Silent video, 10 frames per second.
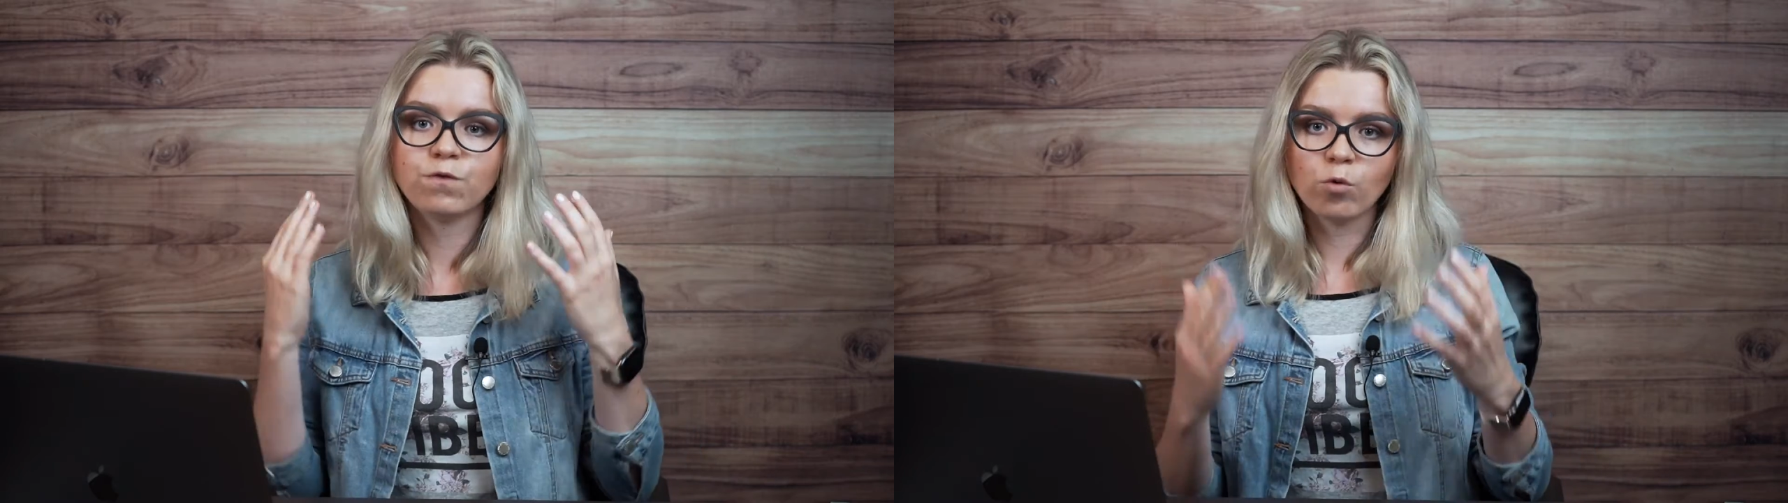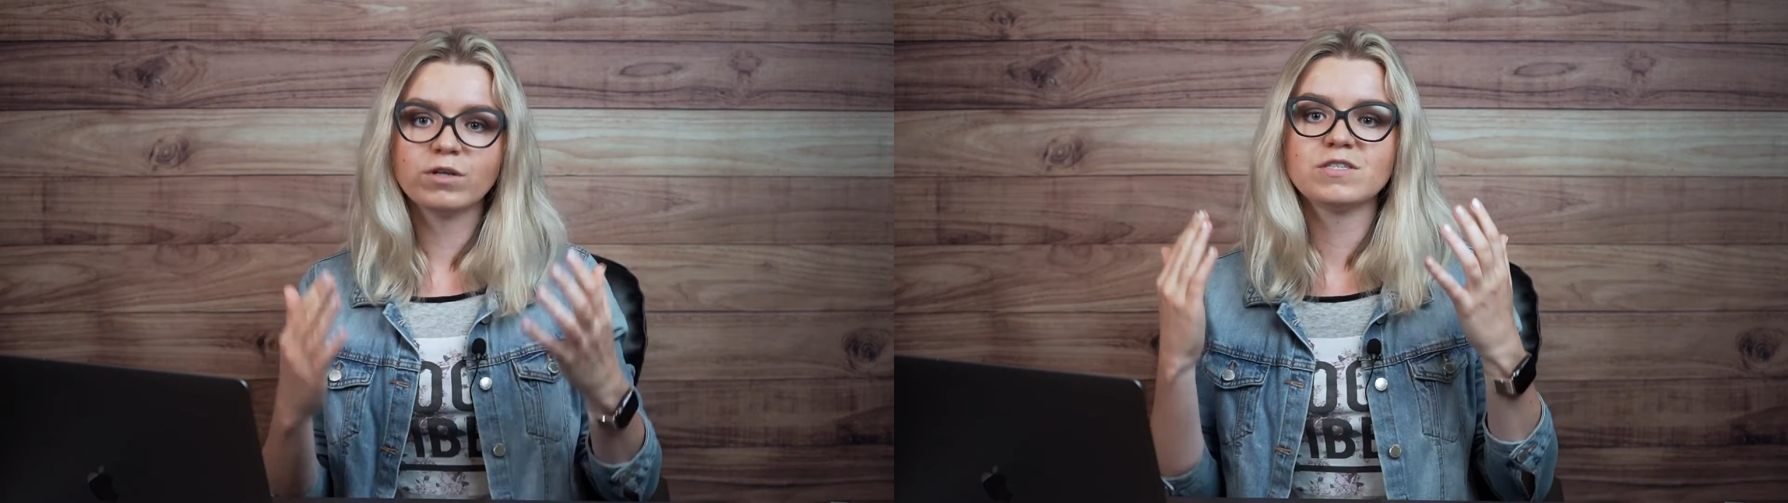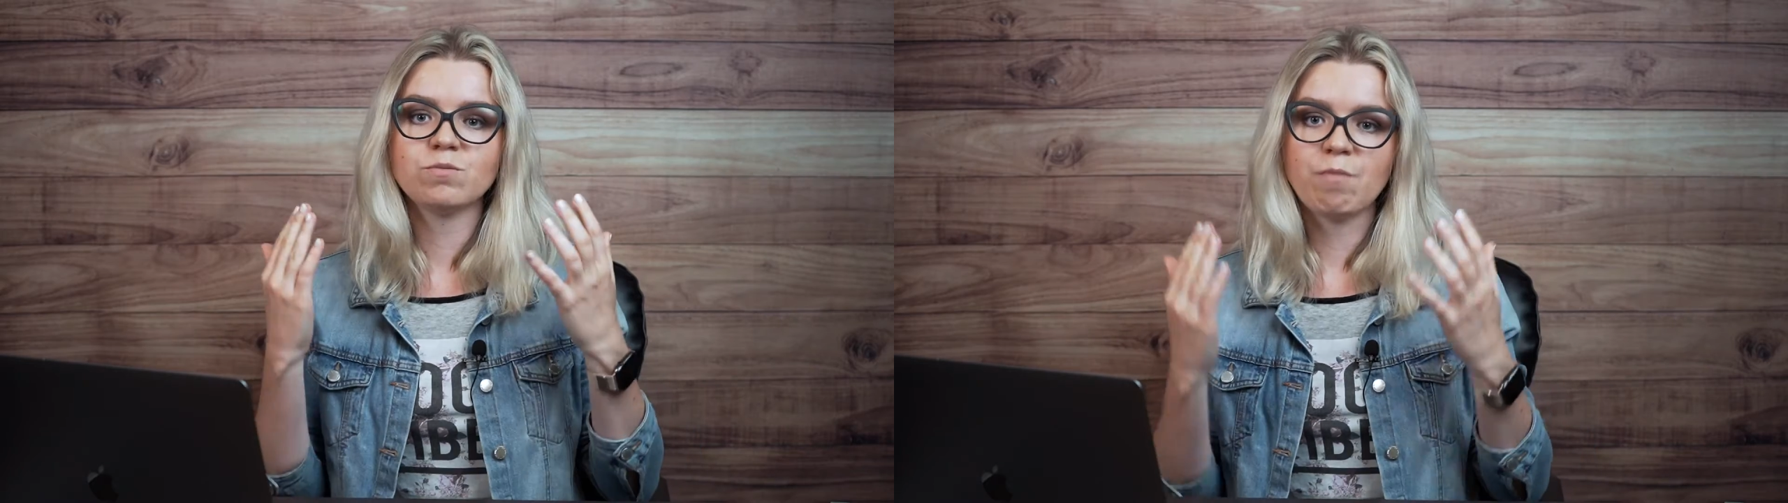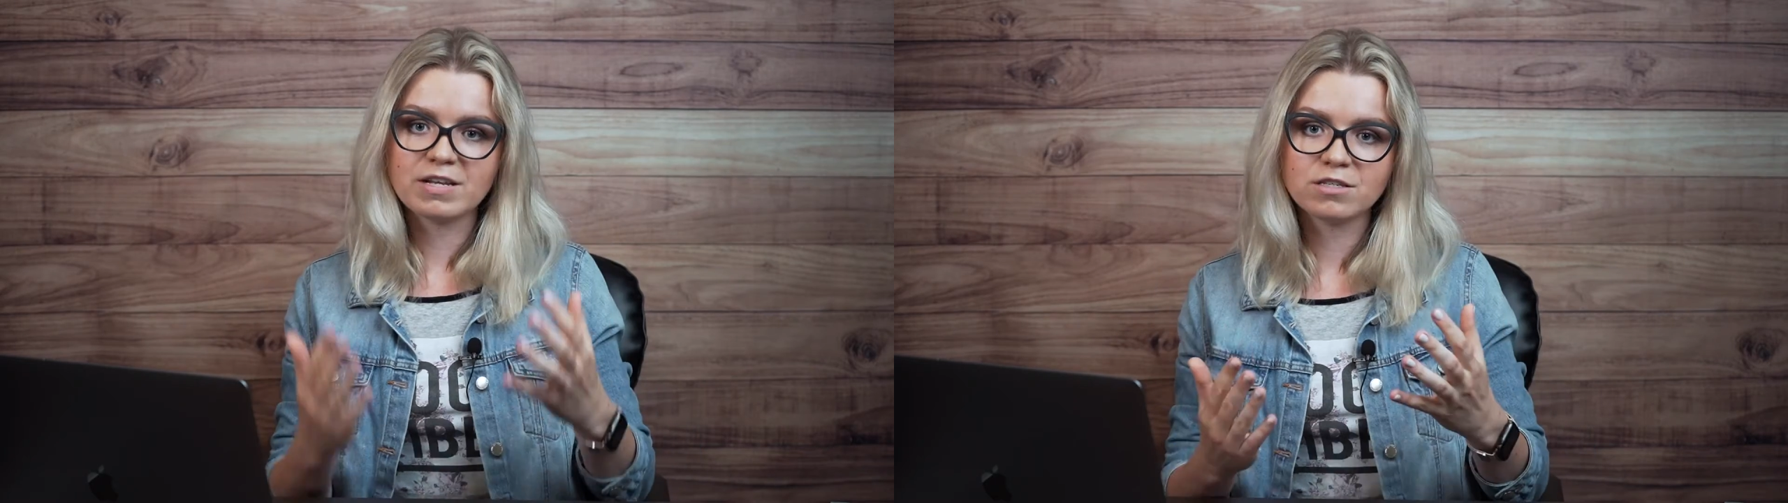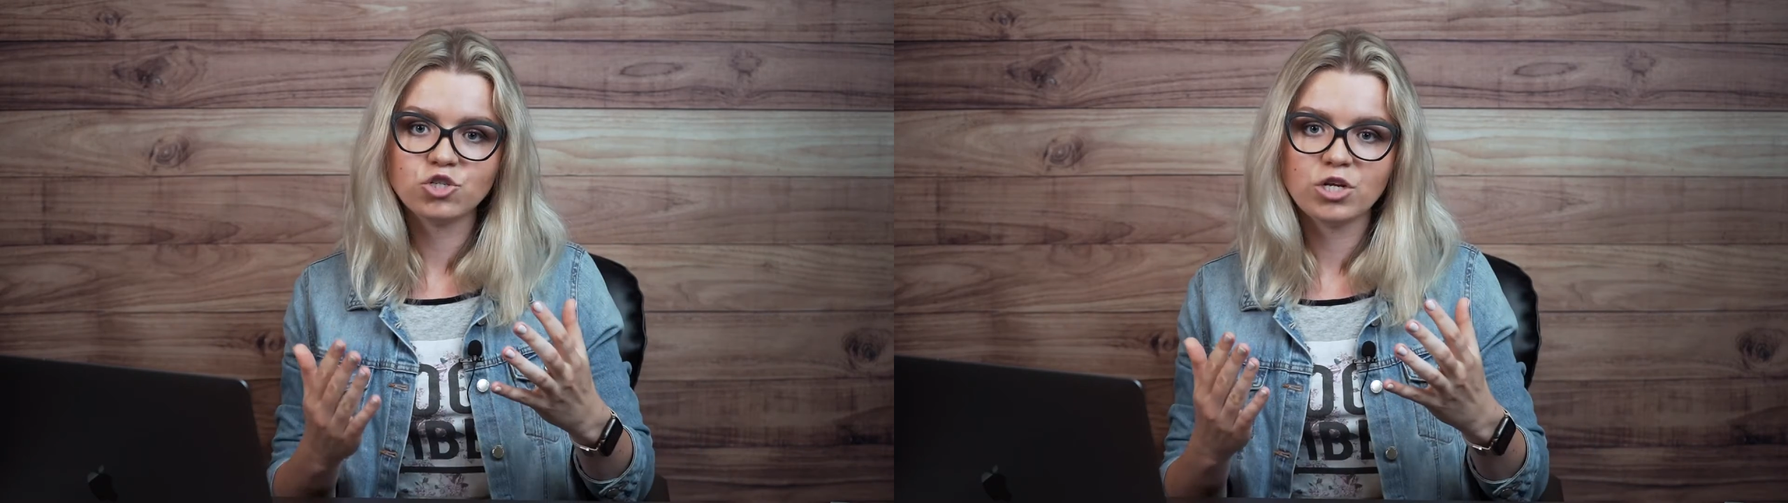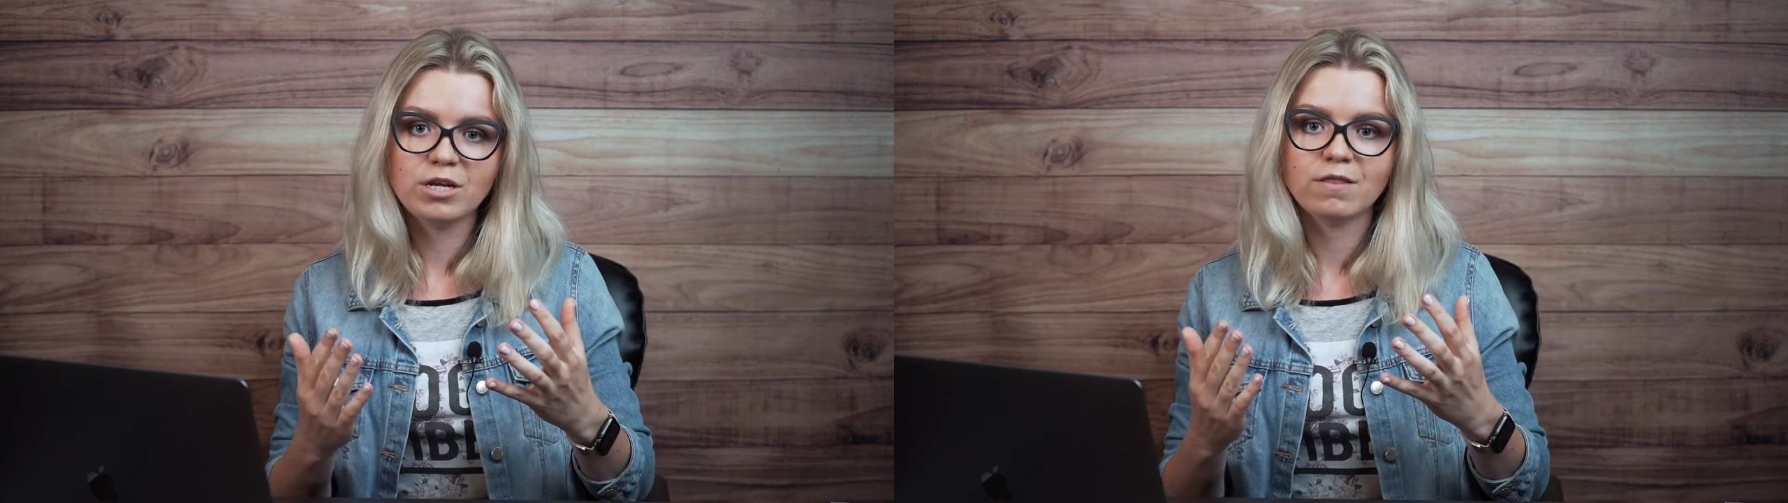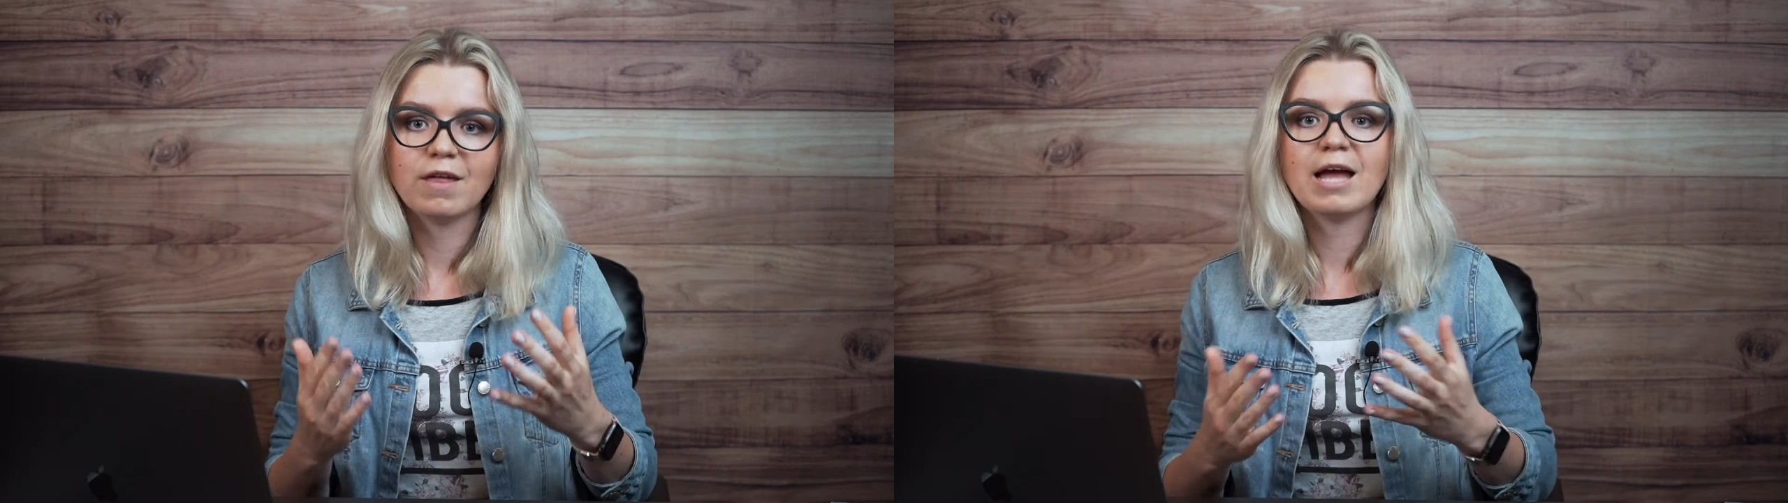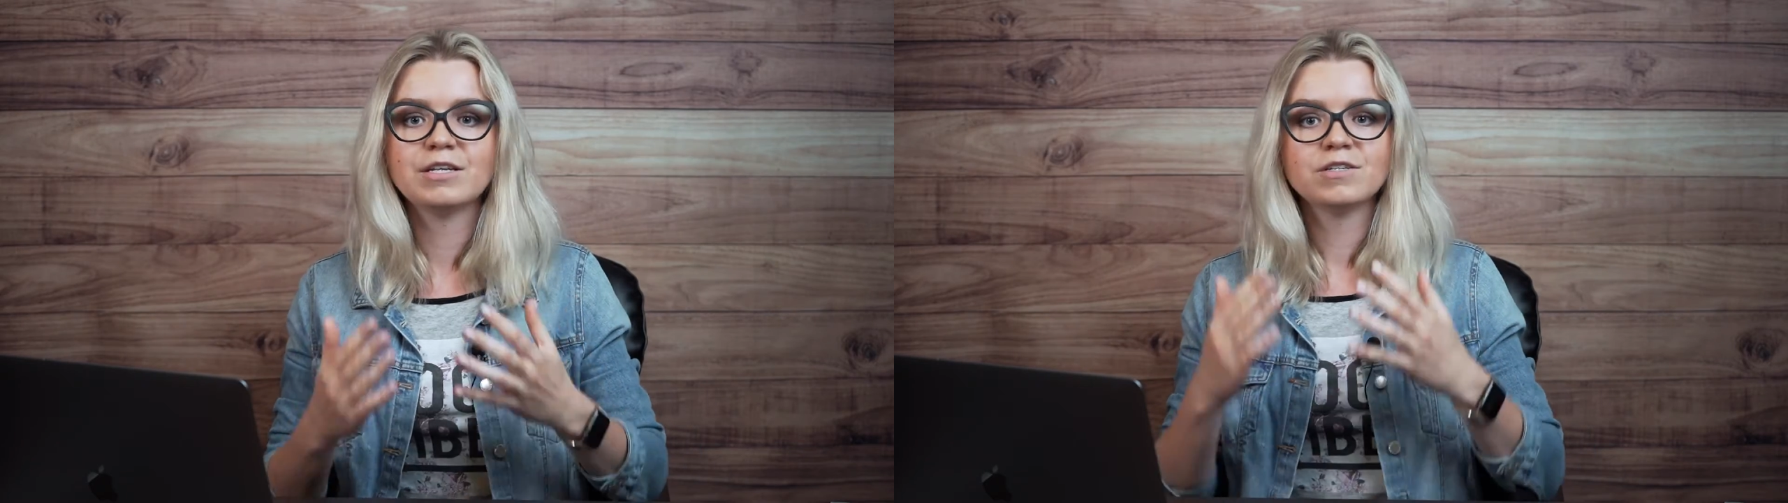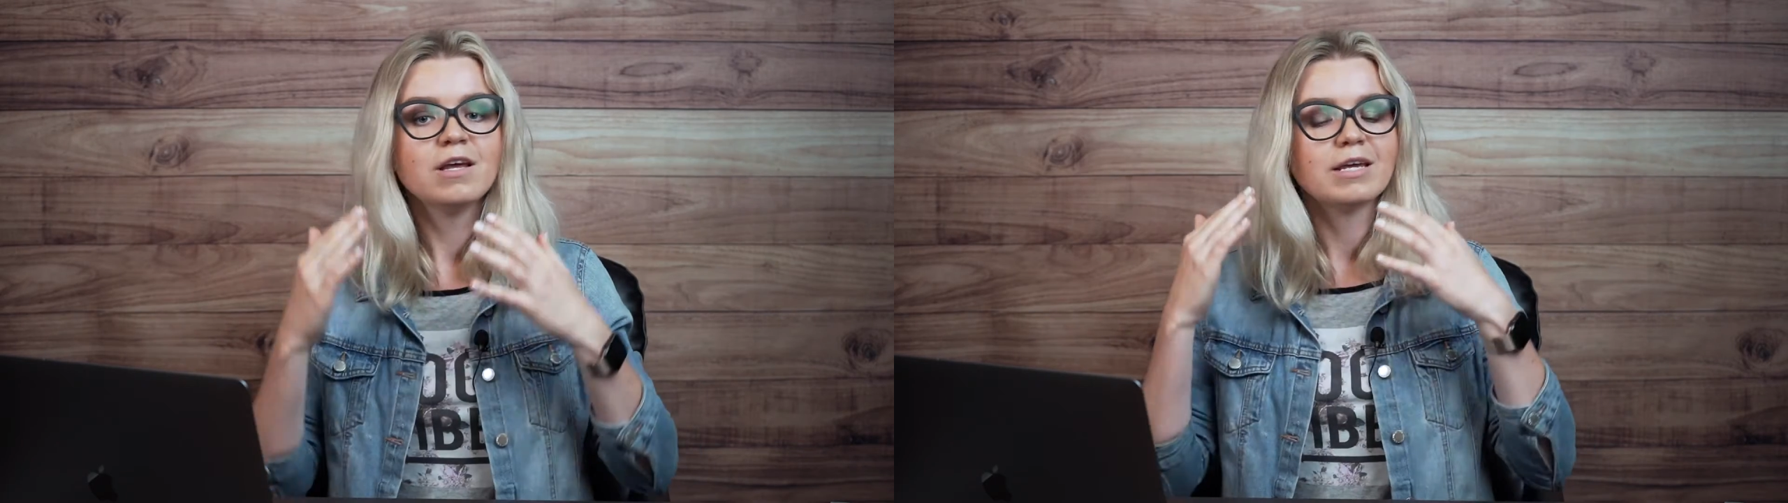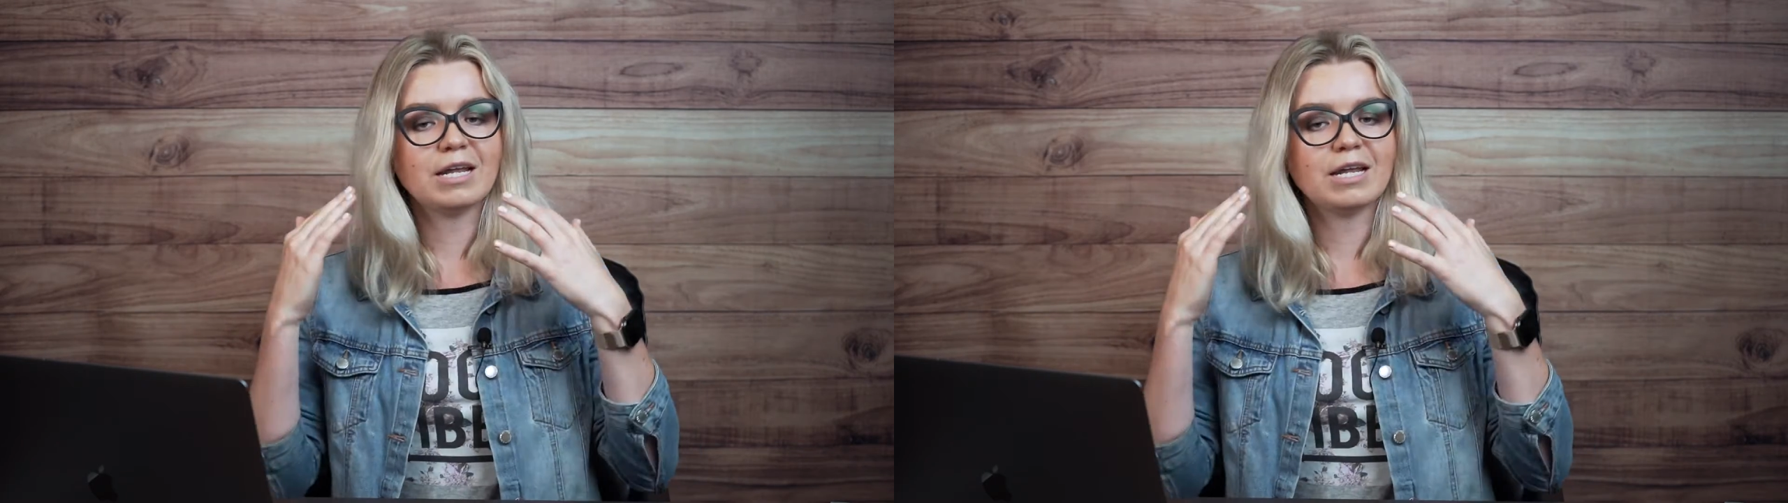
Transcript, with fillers: focused messaging that